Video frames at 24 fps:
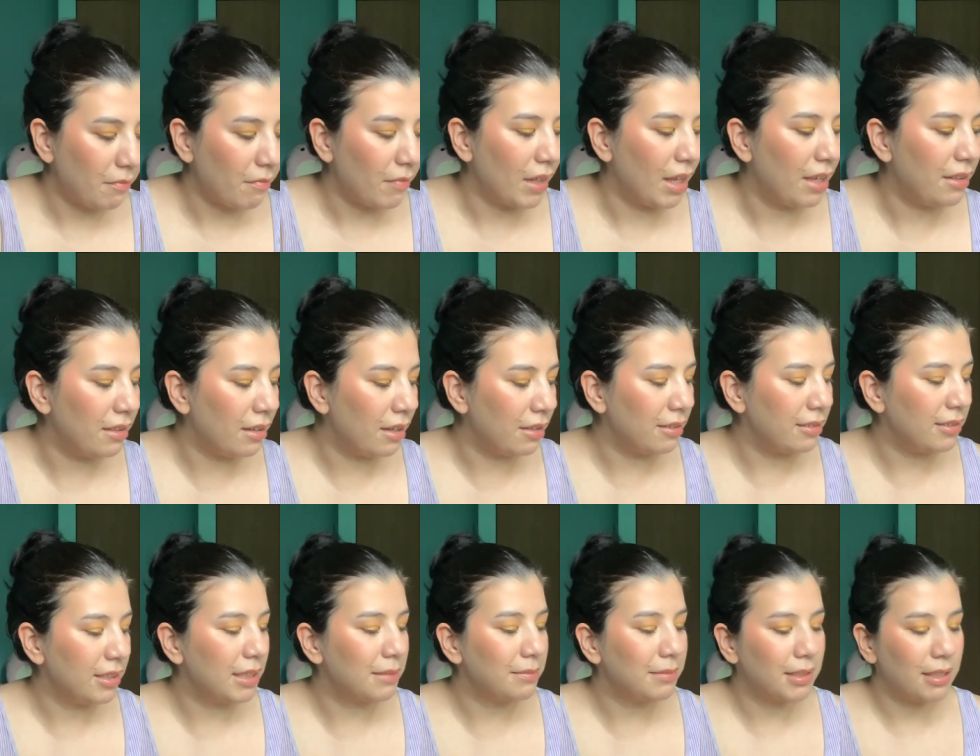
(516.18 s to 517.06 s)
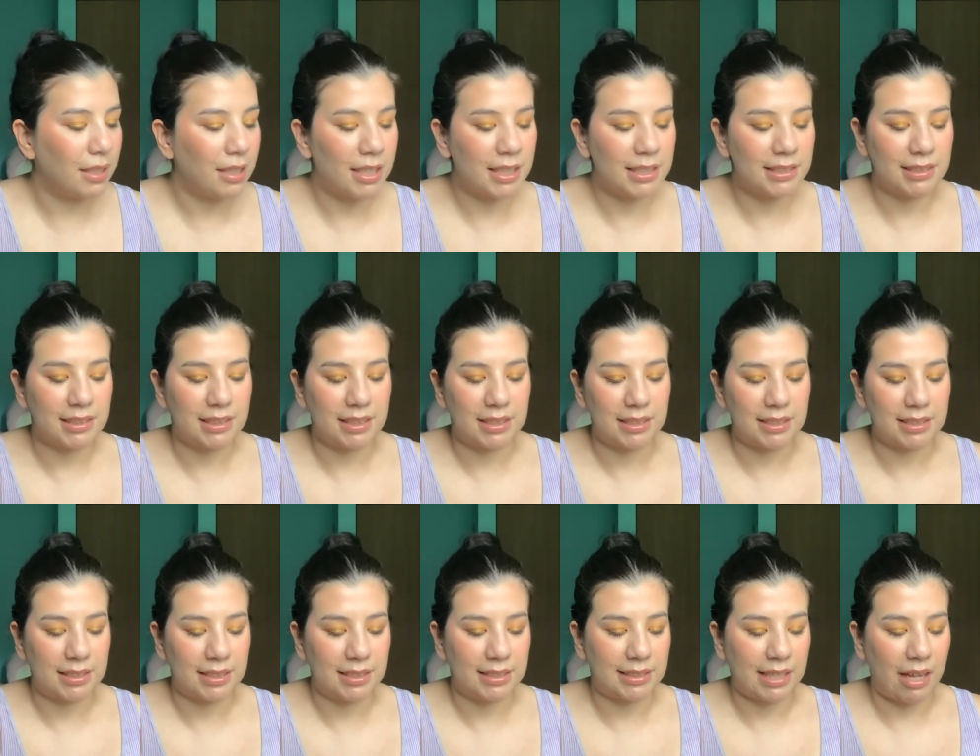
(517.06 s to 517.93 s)
Another lip gloss is
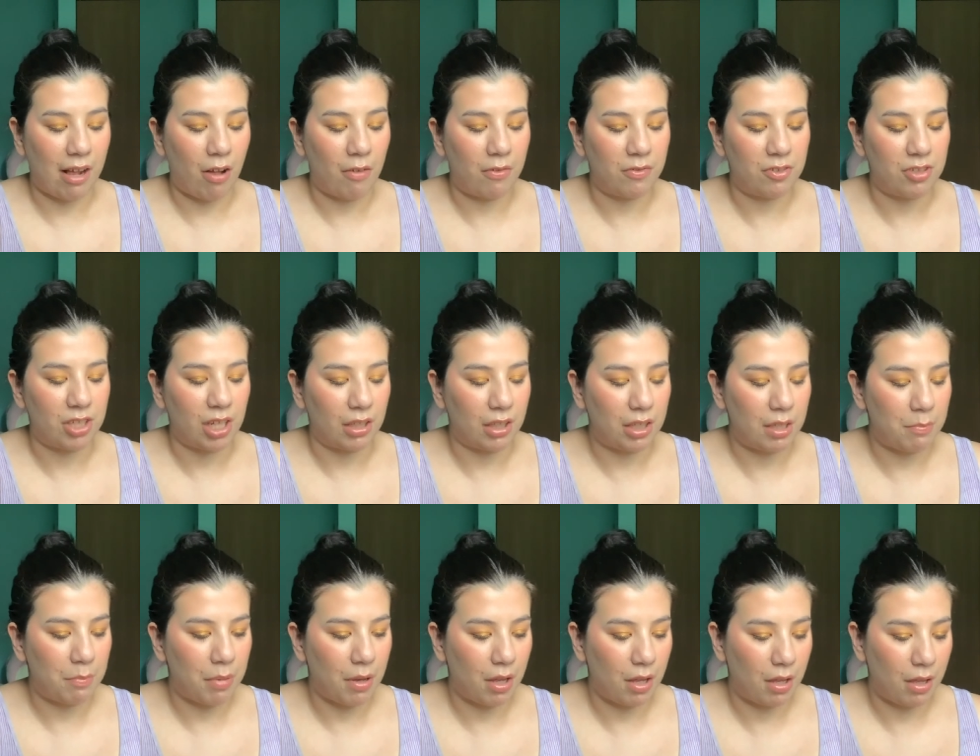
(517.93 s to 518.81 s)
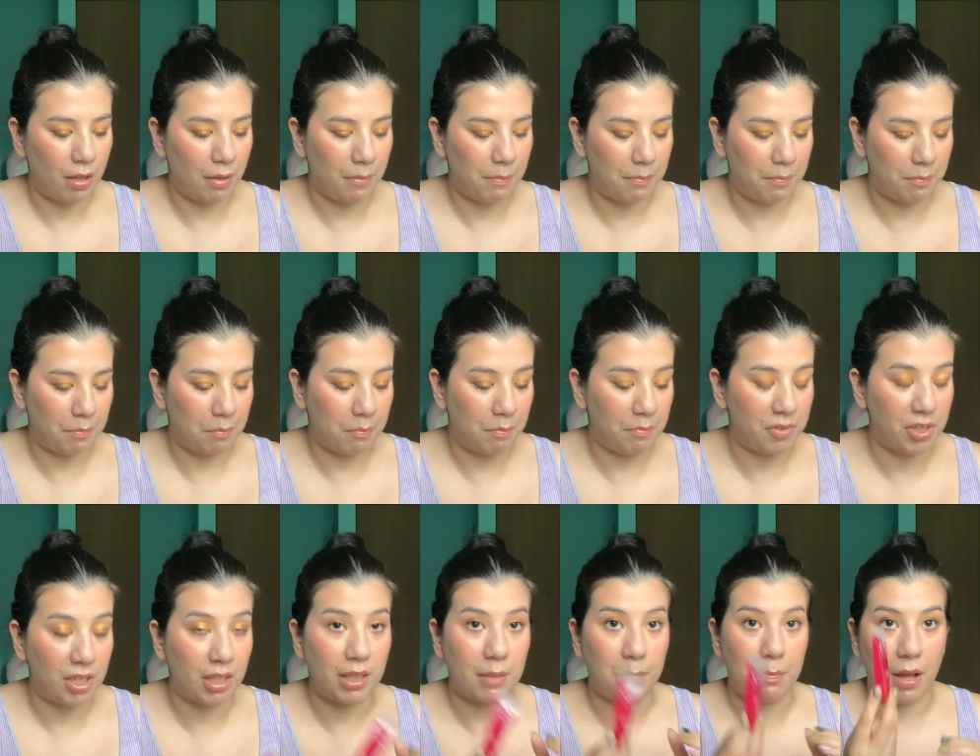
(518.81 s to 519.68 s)
this E L F Jelly Bomb,
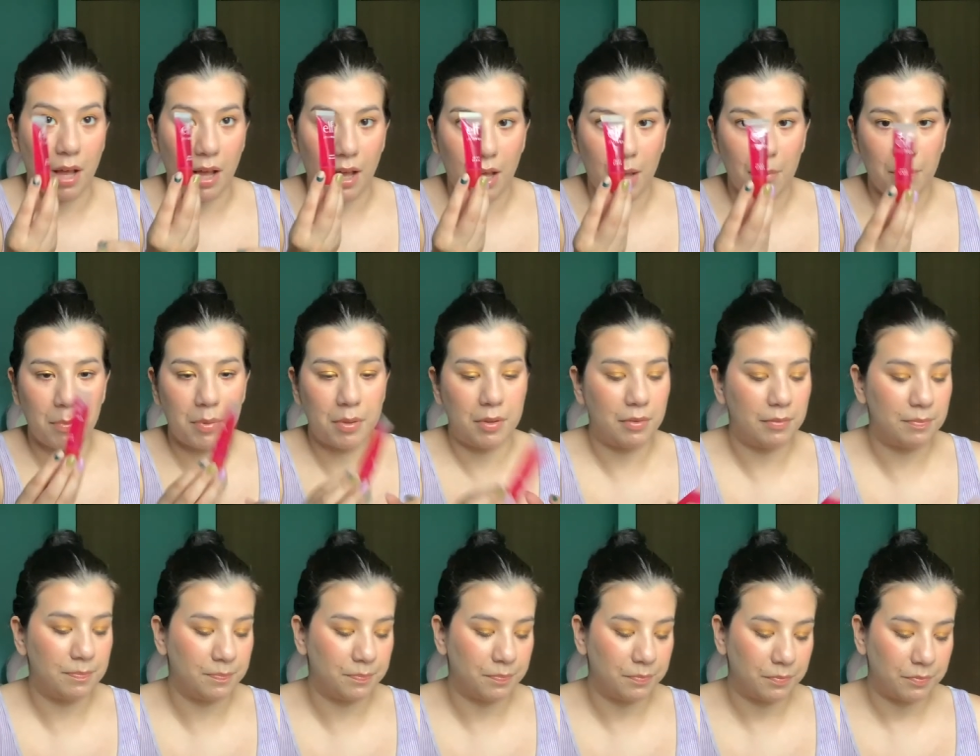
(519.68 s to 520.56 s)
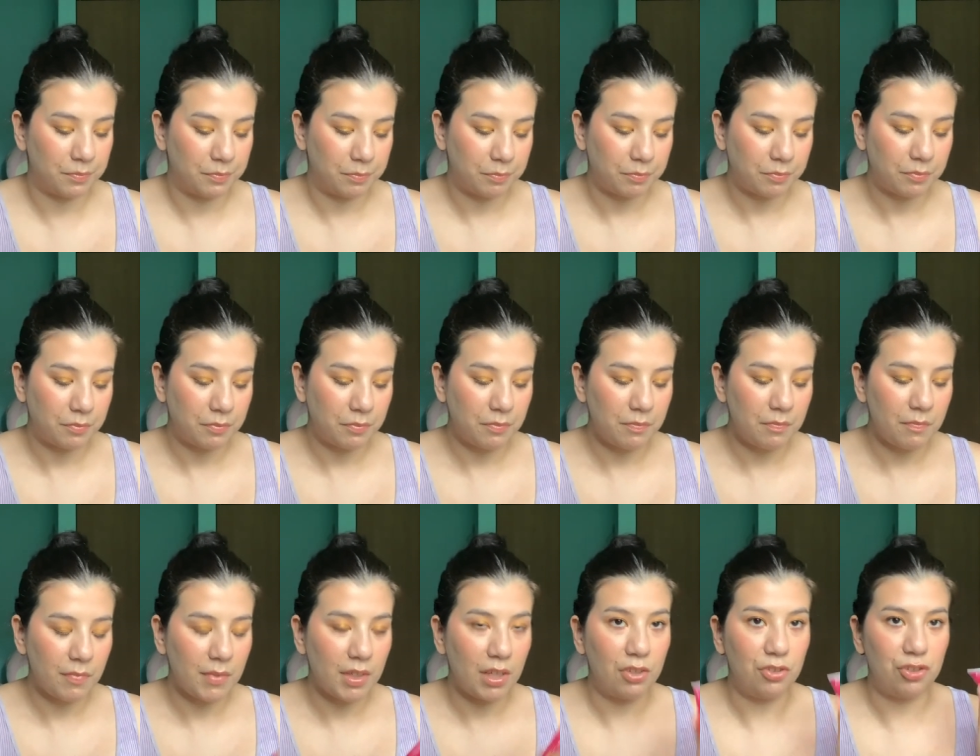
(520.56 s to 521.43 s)
Jelly Pop
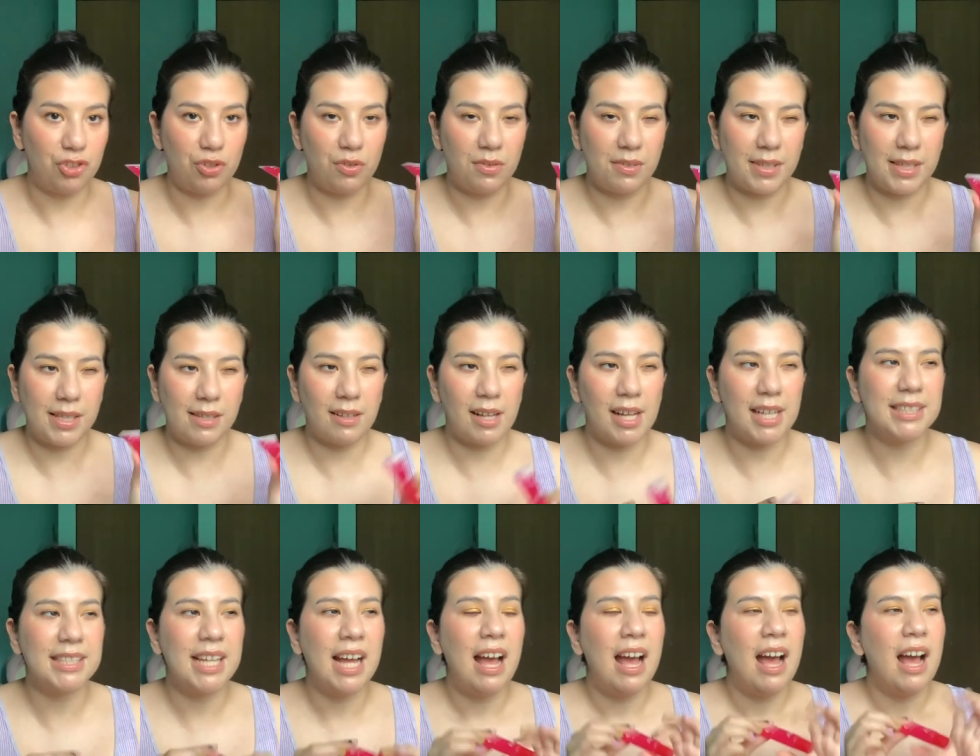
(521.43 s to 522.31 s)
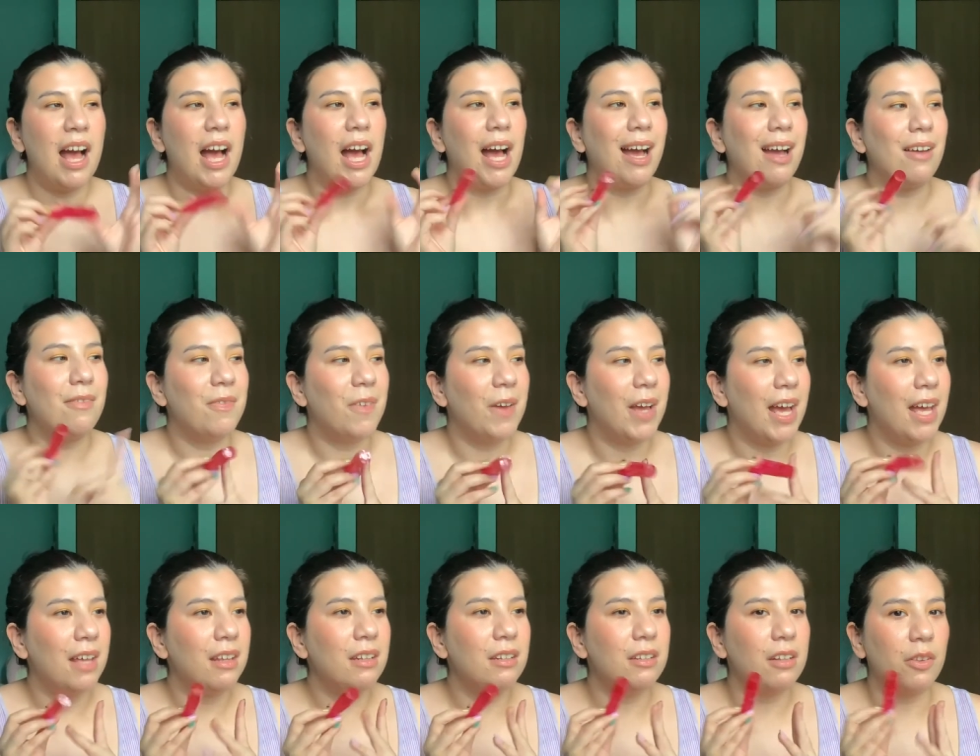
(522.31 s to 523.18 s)
Juicy Gloss. I've
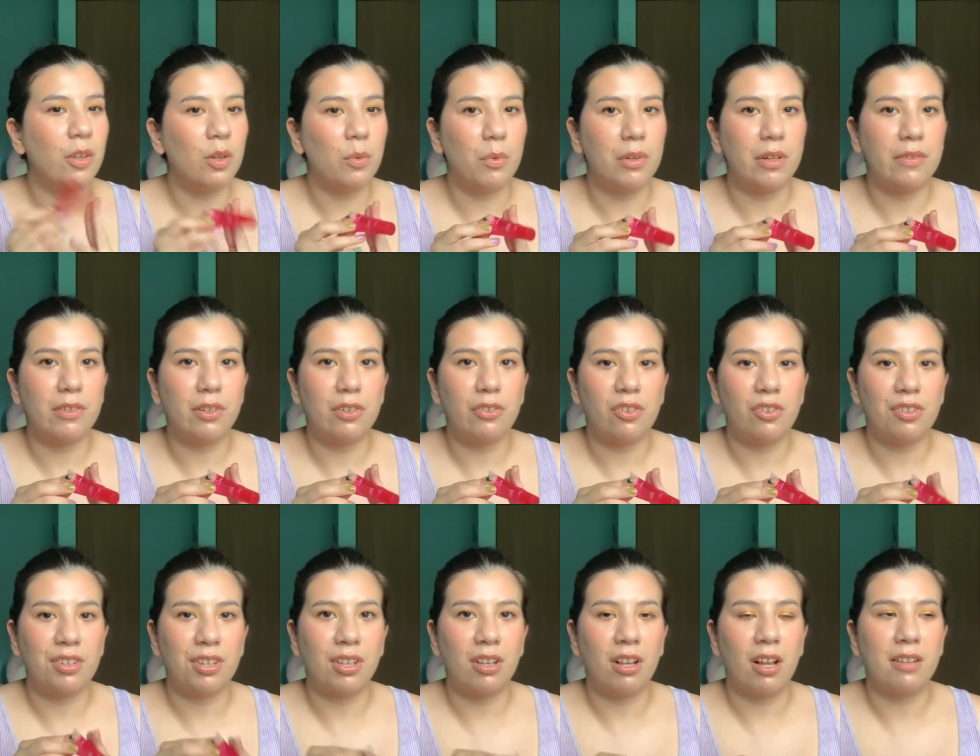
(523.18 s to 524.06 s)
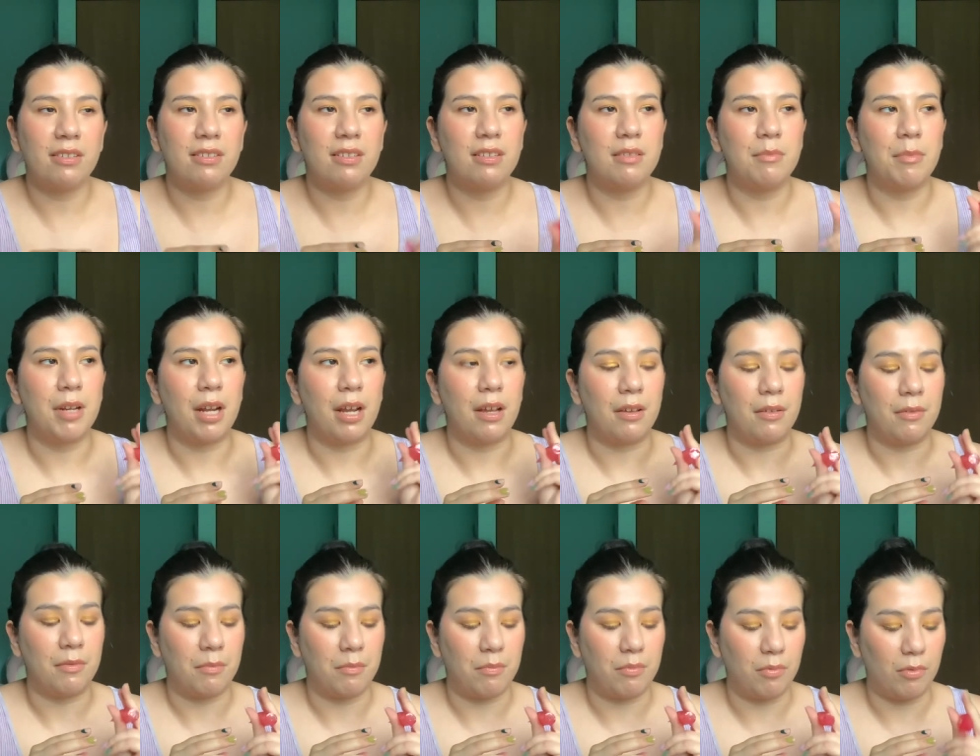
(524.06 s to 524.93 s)
had another one of their Juicy Glosses, but I
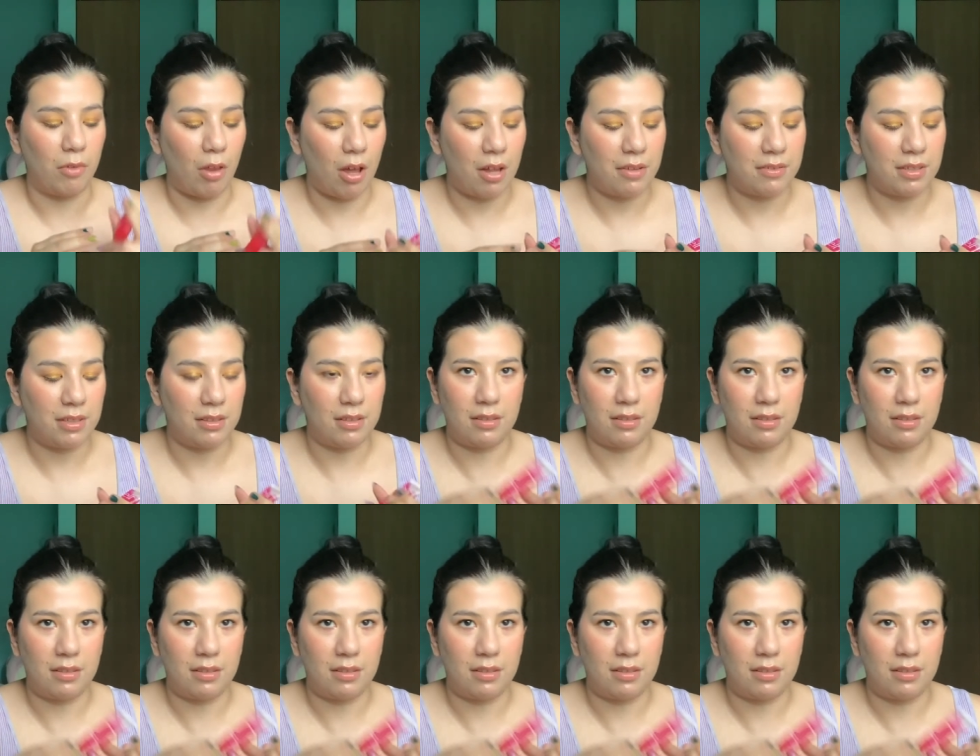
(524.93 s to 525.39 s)
lost it.